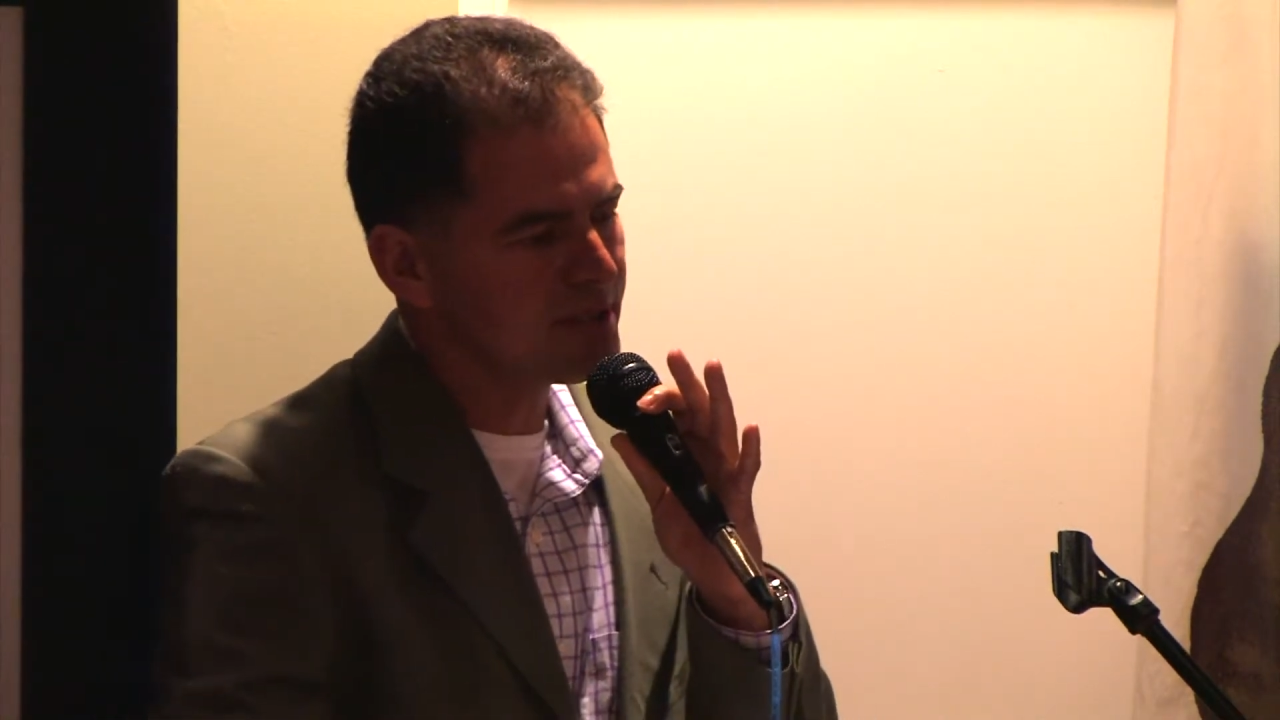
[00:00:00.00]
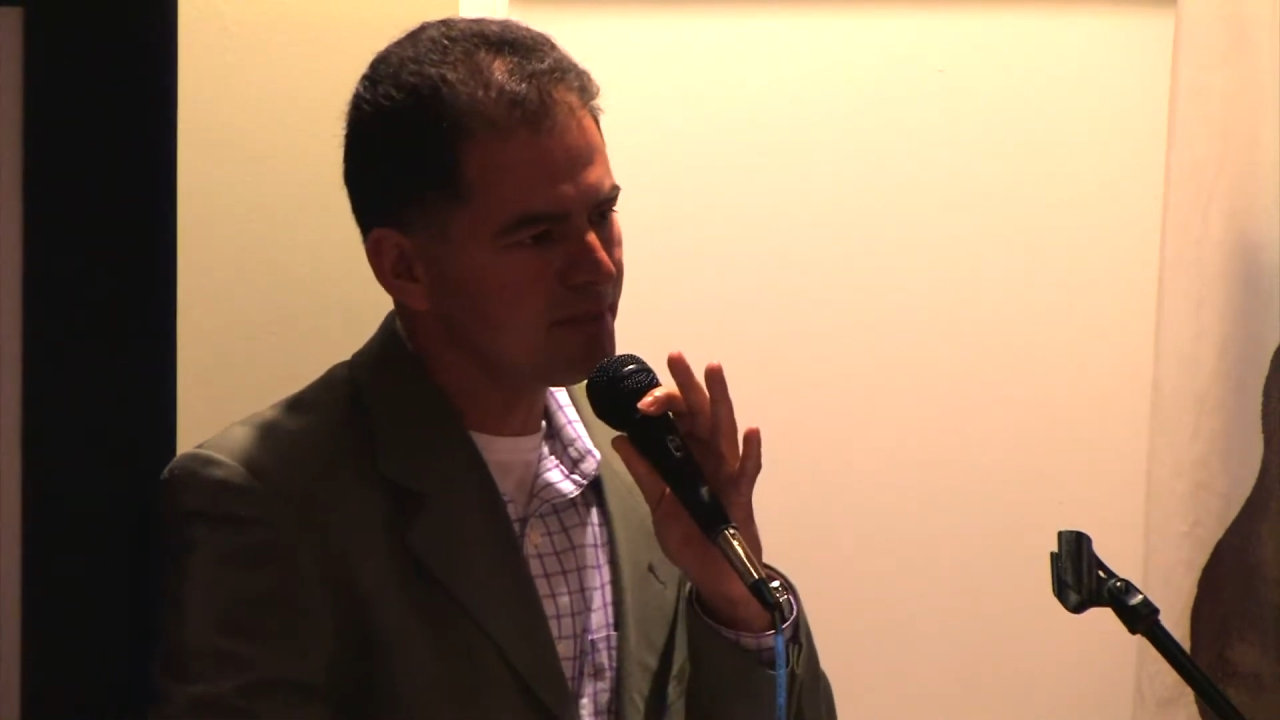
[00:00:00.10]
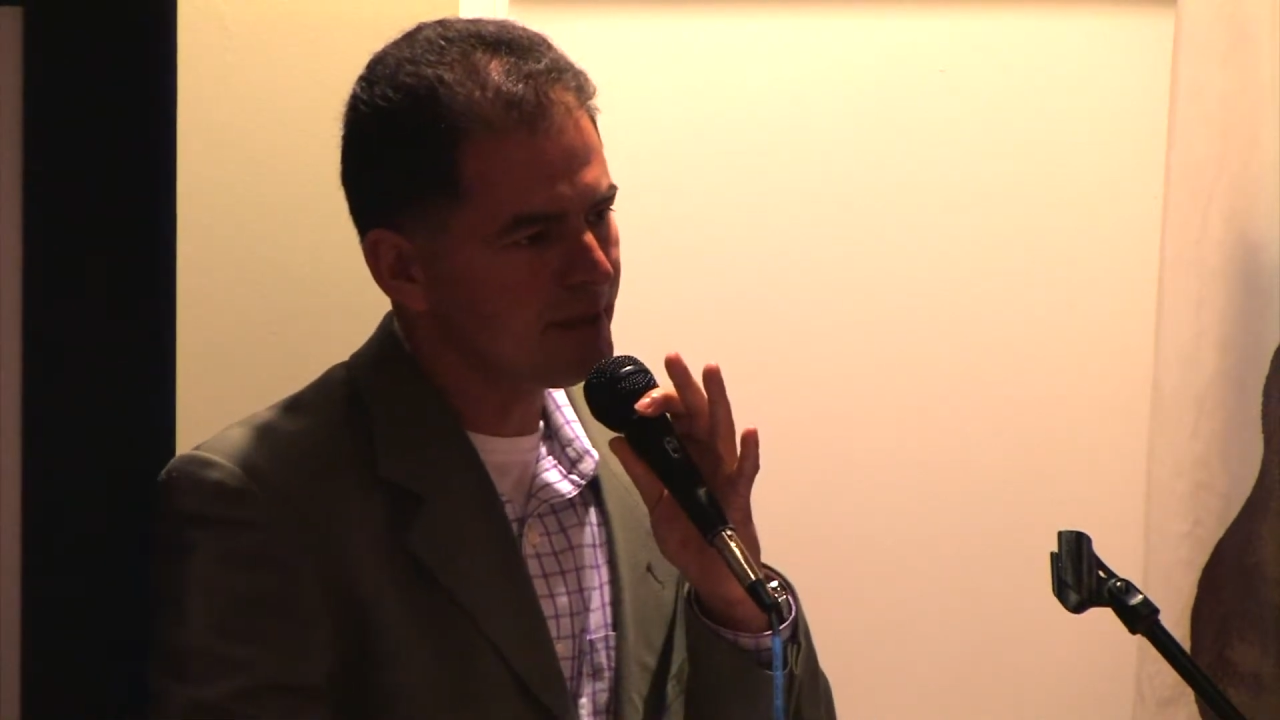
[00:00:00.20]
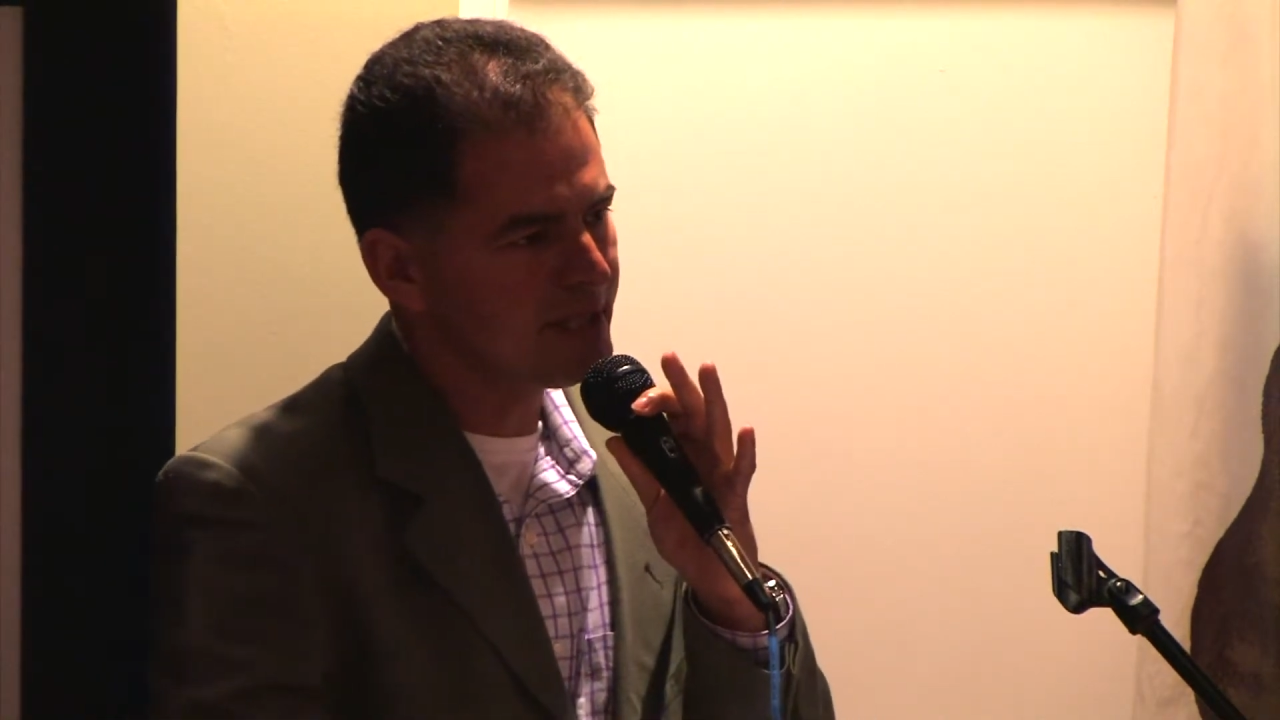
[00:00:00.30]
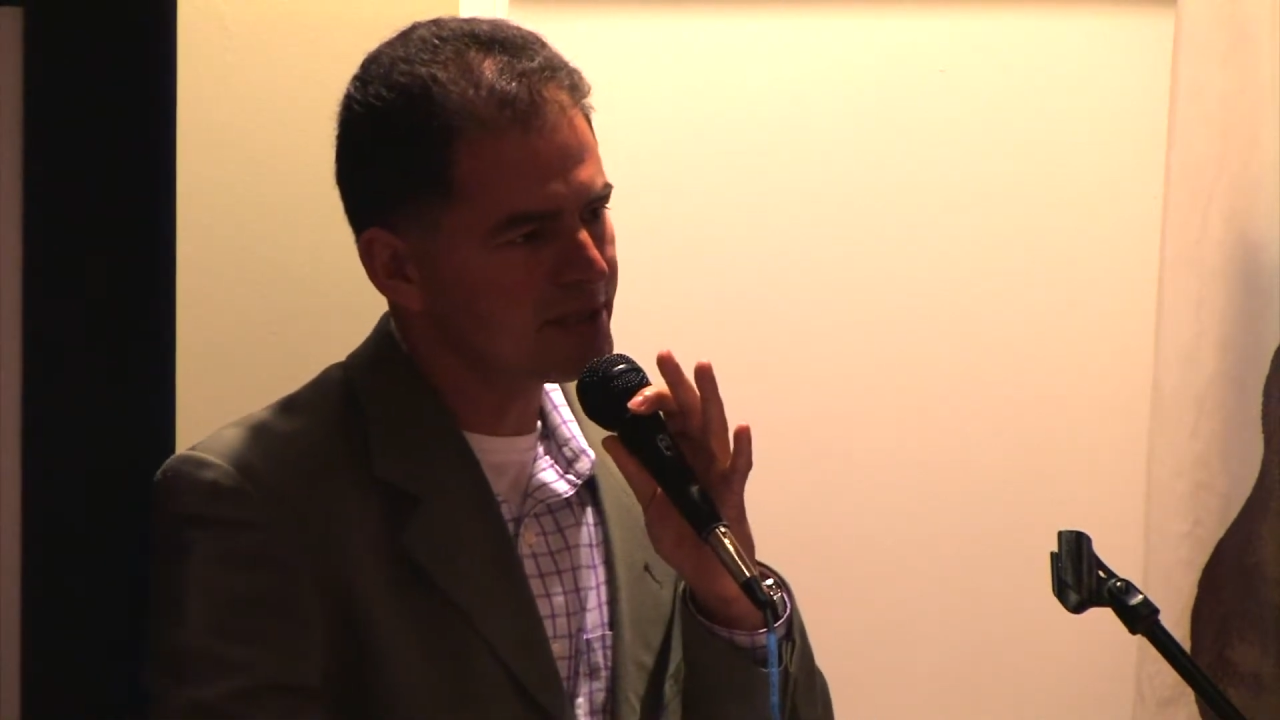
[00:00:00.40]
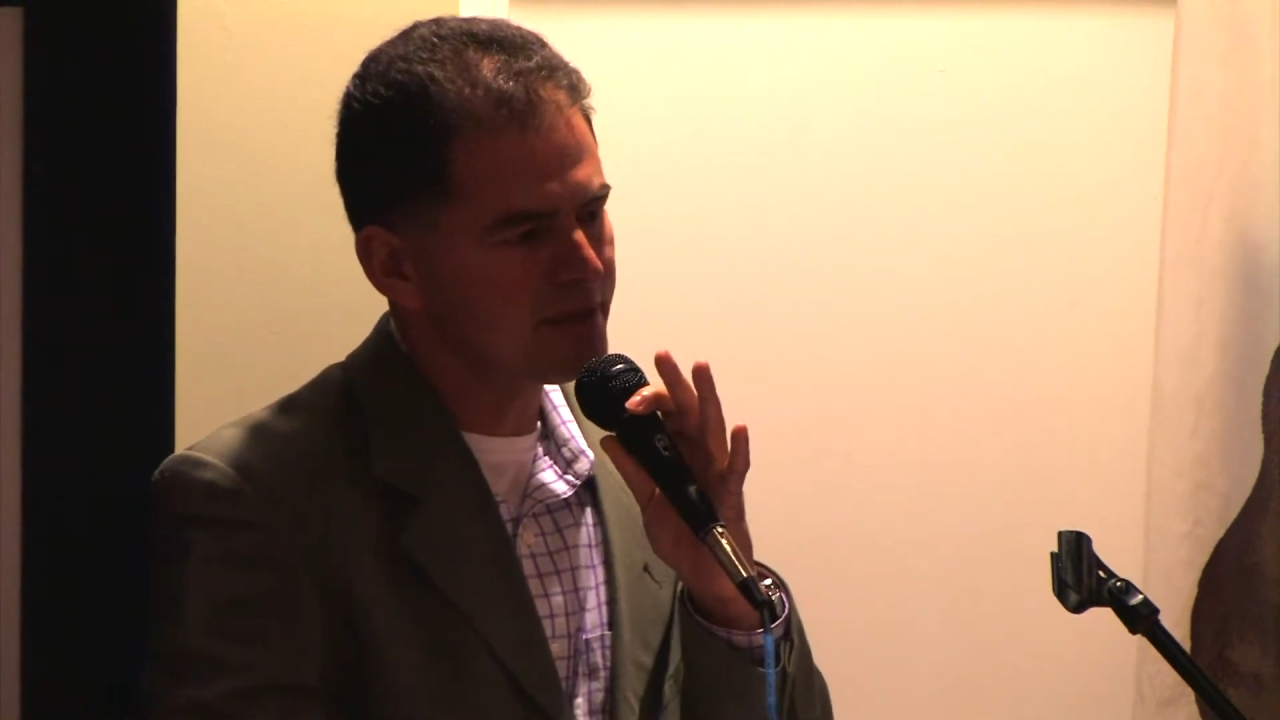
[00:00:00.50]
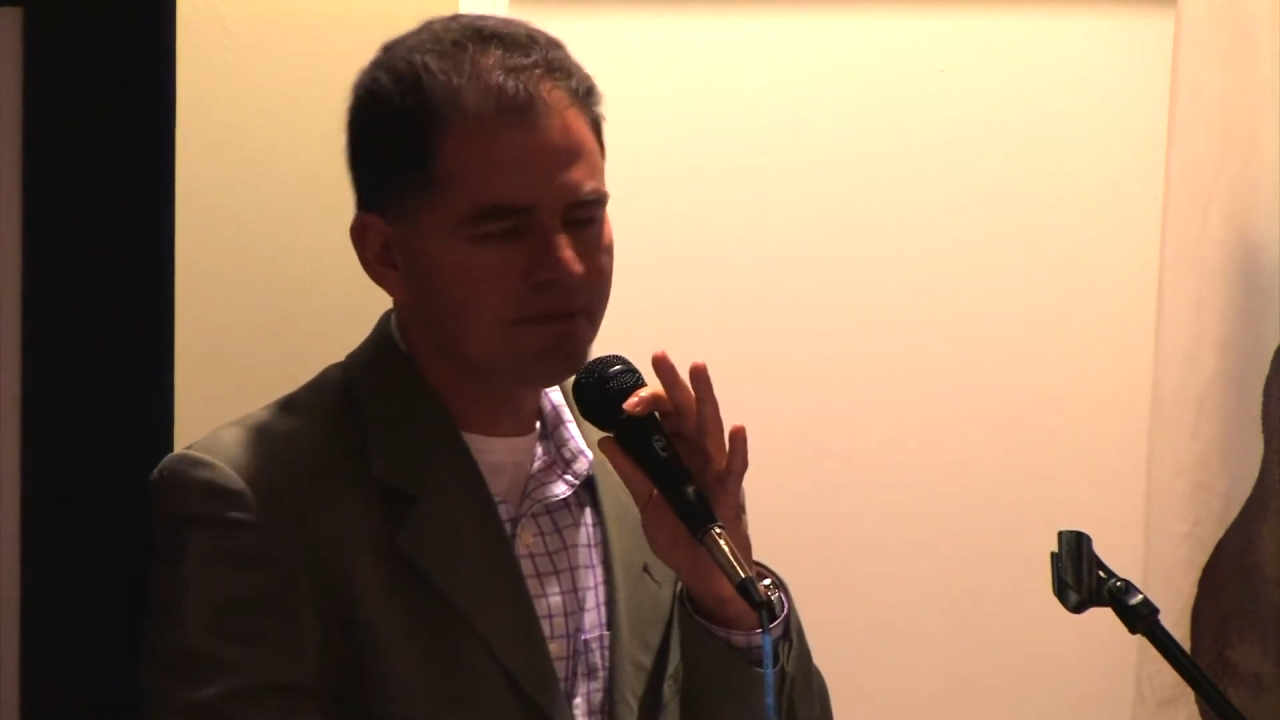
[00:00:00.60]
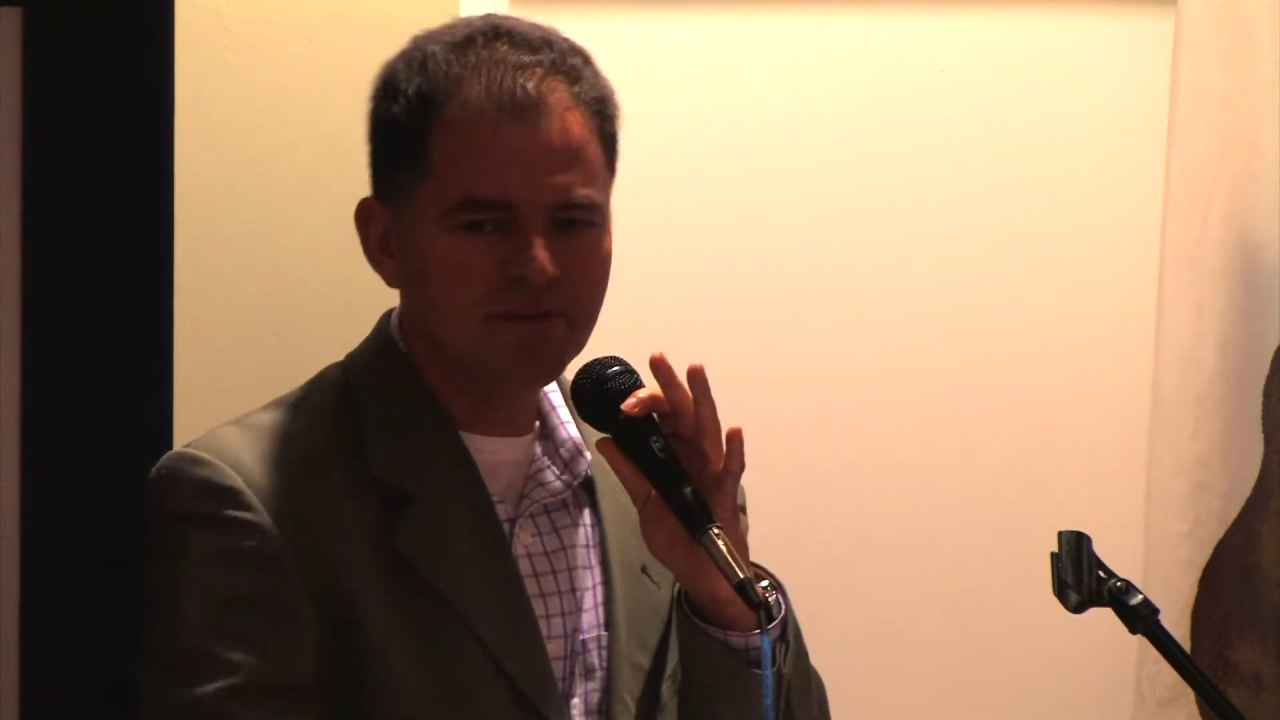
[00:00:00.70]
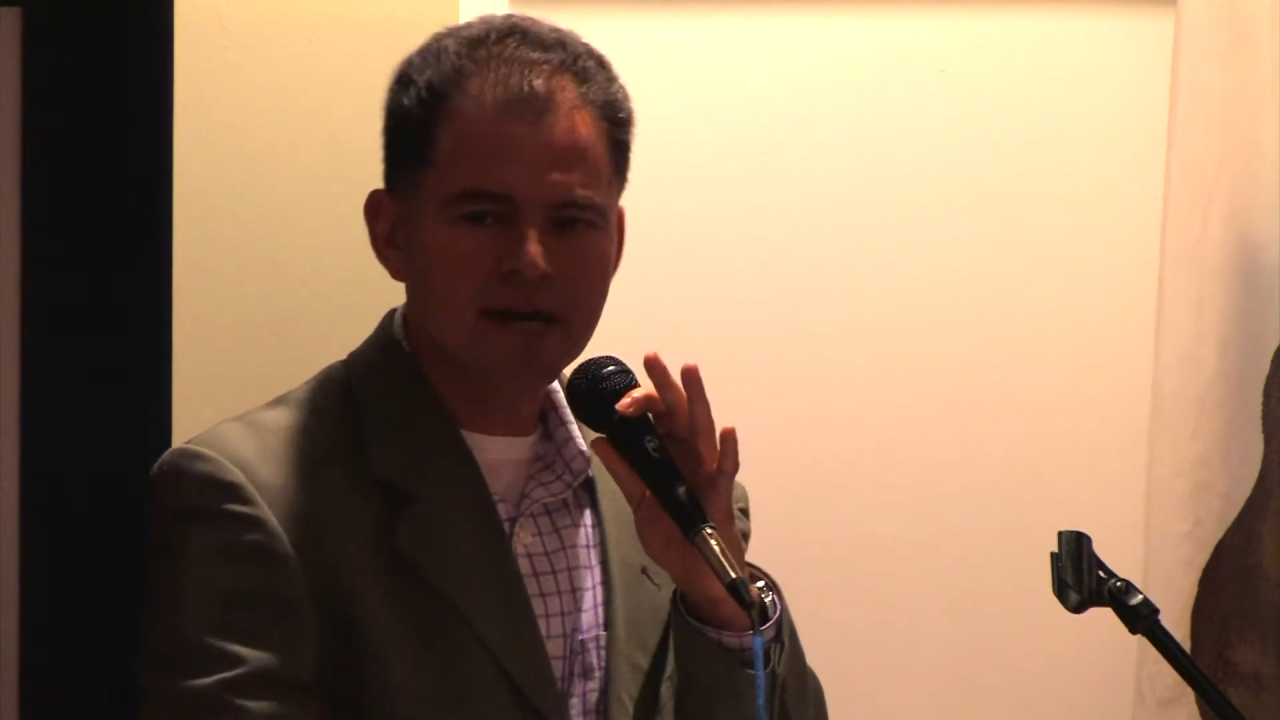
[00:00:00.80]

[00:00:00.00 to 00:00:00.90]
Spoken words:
the